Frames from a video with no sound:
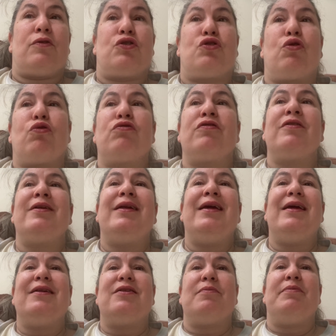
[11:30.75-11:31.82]
children
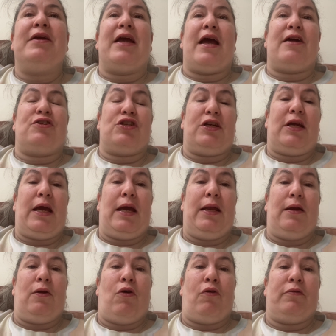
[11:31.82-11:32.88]
need to be
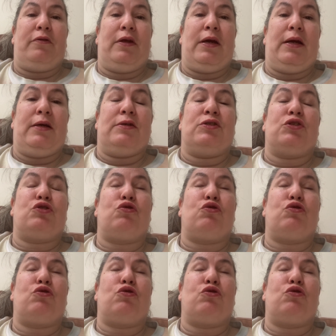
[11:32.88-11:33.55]
educated on things.